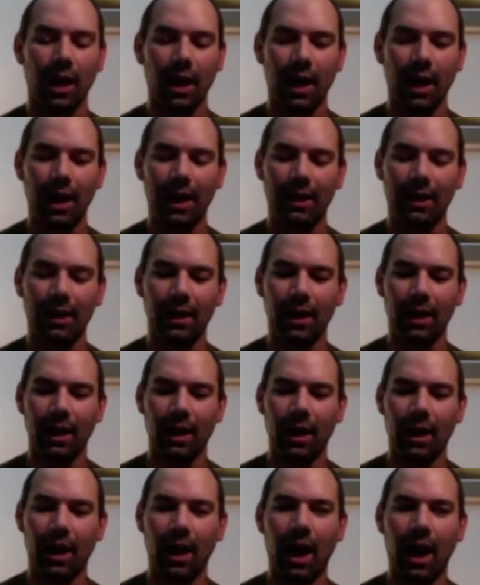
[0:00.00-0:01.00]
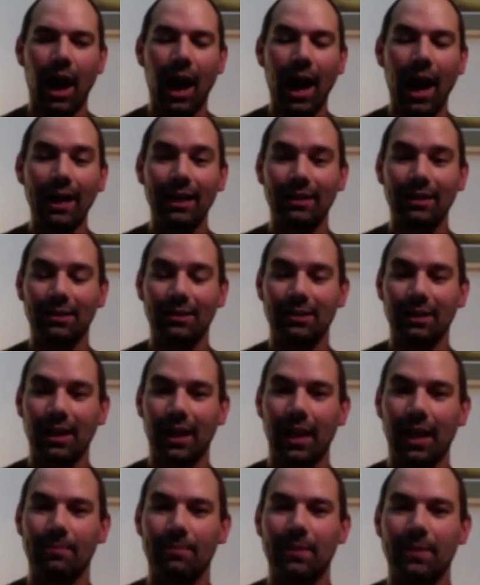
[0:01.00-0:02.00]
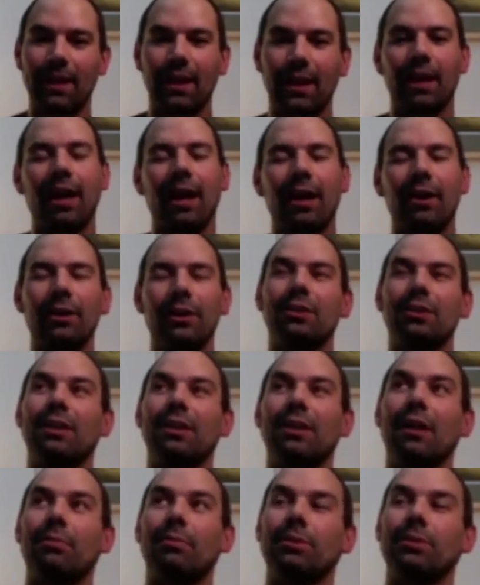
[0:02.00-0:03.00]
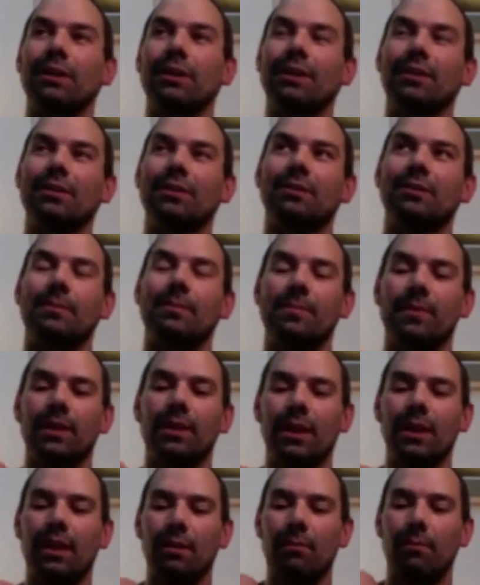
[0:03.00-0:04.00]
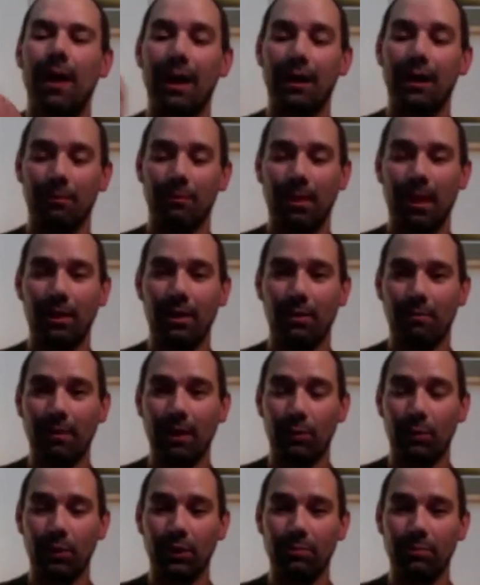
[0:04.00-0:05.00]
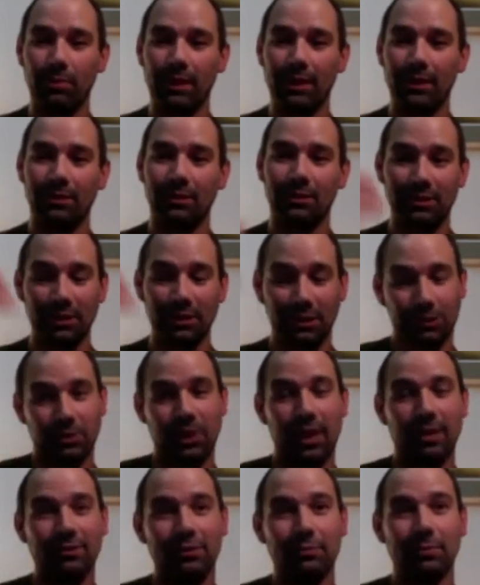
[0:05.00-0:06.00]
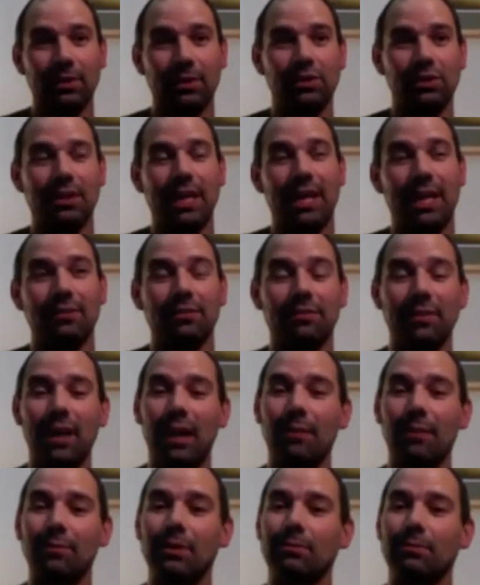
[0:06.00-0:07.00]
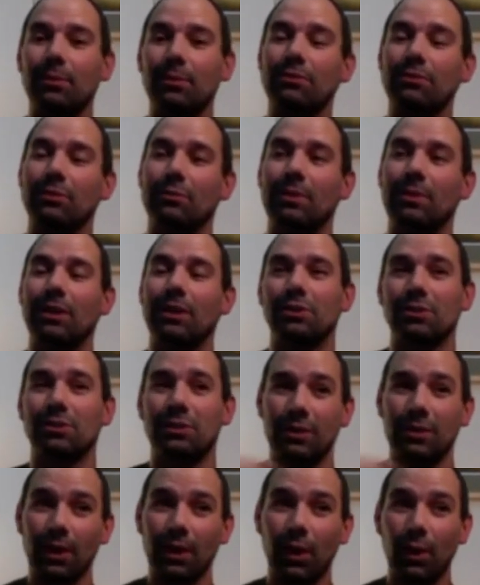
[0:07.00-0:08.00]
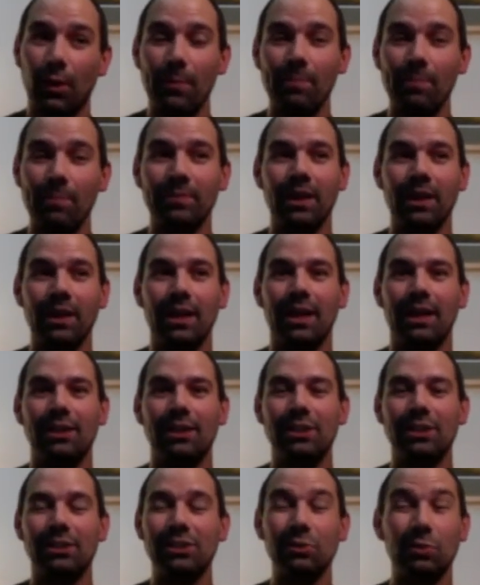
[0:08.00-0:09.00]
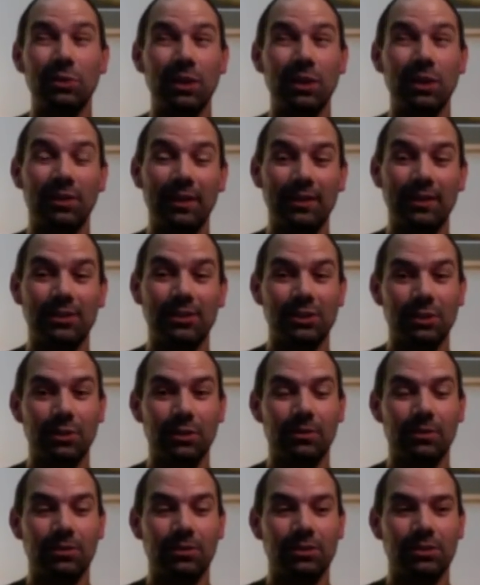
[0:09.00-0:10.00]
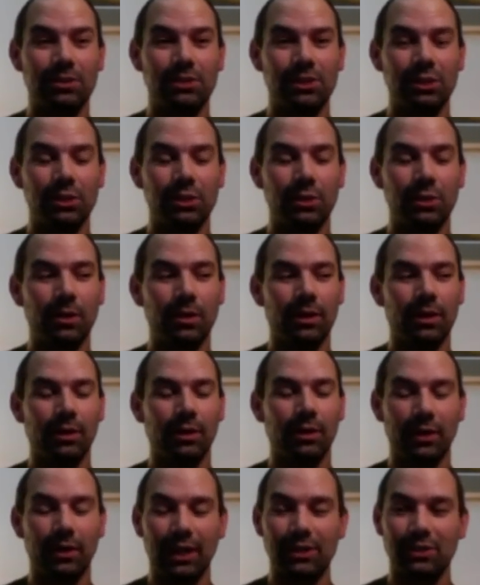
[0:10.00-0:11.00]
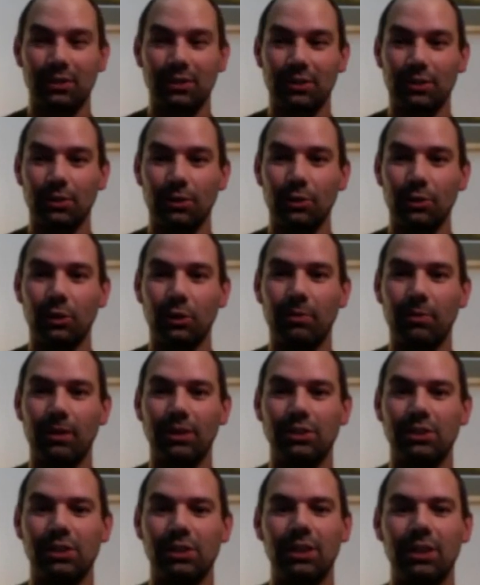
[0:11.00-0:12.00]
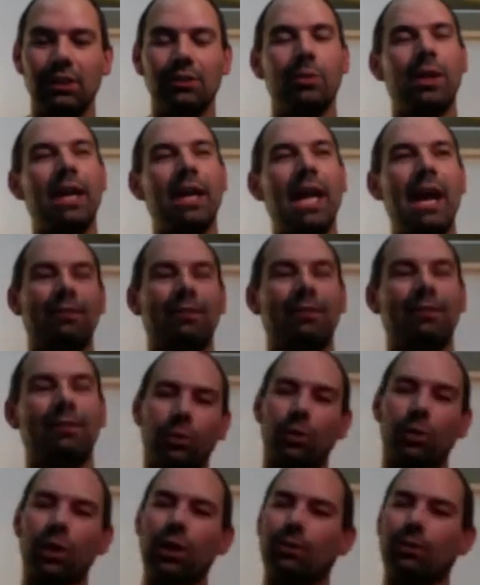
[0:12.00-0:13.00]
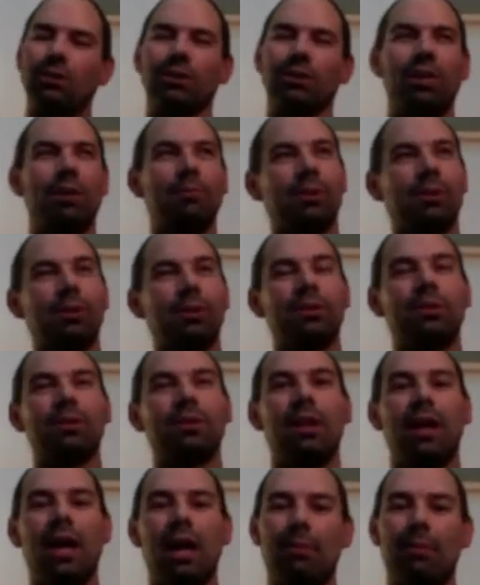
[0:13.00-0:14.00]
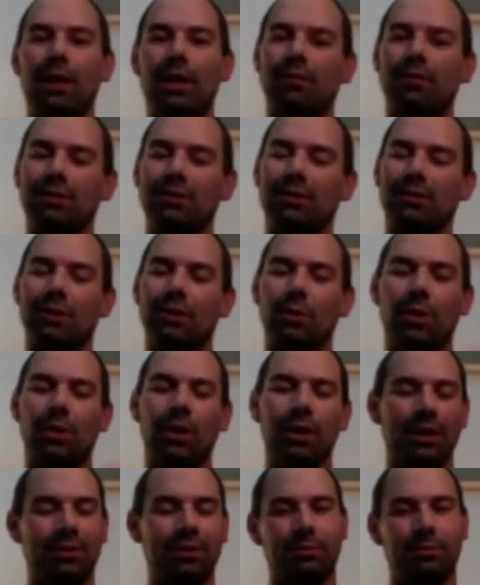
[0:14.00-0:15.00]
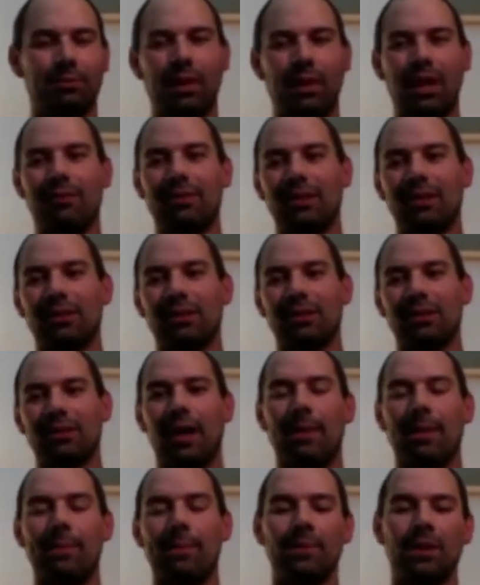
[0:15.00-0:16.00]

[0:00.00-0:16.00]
like I can say like a good example is my work buddy who sits across from me. She has a family. Most of her pictures are at home. She actually really thinks geolocation is cool, but she doesn't want to have to worry when she uploads about every single one. Is it private? Is it not?